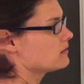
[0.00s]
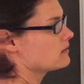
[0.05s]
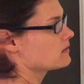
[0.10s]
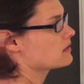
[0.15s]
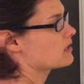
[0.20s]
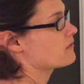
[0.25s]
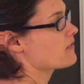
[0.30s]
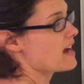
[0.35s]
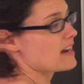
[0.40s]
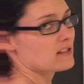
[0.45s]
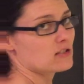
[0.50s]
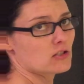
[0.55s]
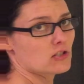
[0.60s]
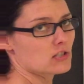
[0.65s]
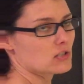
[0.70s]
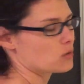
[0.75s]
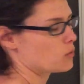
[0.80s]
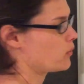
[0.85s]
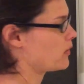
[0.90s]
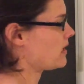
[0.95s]
So factors
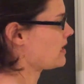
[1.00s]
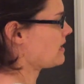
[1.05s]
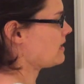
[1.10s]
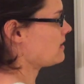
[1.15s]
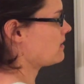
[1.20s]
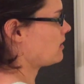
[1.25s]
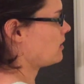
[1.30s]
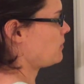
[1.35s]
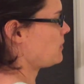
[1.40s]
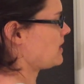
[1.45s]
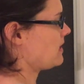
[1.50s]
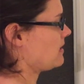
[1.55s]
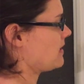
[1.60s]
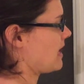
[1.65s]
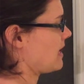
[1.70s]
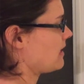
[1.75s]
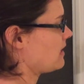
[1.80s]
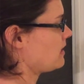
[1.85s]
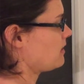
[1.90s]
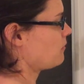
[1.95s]
of 20 could be
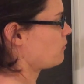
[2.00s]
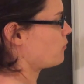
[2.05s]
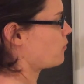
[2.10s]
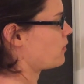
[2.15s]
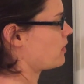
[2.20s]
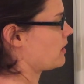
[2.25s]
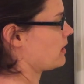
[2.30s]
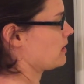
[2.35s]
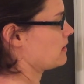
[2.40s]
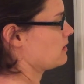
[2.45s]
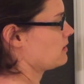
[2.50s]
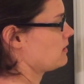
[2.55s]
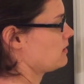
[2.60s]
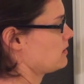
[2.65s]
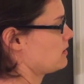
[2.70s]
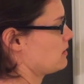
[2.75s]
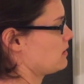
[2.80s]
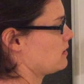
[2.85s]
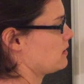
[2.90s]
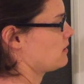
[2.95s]
negative 1,
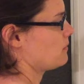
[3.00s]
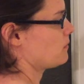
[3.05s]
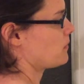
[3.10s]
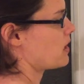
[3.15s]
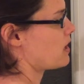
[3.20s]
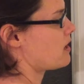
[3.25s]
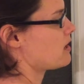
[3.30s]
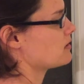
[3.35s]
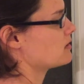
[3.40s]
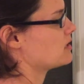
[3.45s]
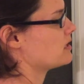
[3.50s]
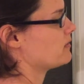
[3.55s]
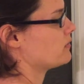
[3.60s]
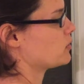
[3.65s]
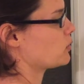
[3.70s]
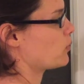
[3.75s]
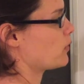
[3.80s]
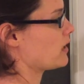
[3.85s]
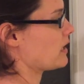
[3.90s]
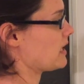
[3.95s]

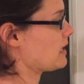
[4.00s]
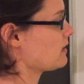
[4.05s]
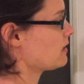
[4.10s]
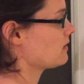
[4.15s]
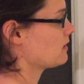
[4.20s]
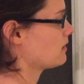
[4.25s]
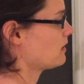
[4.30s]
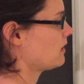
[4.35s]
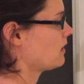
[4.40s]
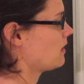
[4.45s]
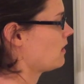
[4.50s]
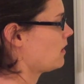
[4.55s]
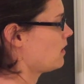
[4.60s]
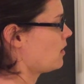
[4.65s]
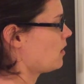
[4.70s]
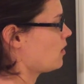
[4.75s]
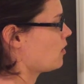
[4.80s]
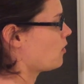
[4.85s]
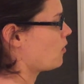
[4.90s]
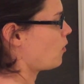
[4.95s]
positive 20,
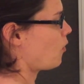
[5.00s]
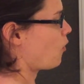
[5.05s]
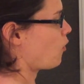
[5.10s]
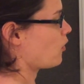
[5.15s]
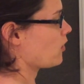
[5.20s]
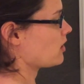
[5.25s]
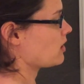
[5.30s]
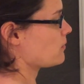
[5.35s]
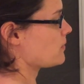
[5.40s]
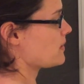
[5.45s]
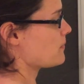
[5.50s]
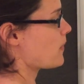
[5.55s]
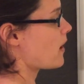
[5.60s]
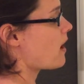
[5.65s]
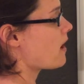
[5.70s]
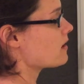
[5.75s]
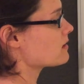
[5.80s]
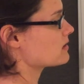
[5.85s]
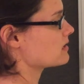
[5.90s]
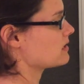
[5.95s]
or it could be
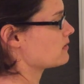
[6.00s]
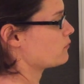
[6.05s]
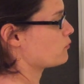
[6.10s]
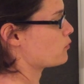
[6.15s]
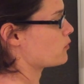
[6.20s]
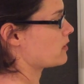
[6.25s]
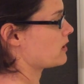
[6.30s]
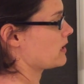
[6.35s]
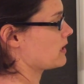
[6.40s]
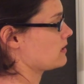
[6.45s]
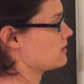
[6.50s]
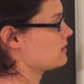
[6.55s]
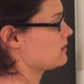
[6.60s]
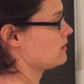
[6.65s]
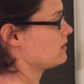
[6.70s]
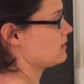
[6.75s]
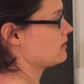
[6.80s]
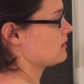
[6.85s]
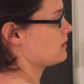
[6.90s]
positive 1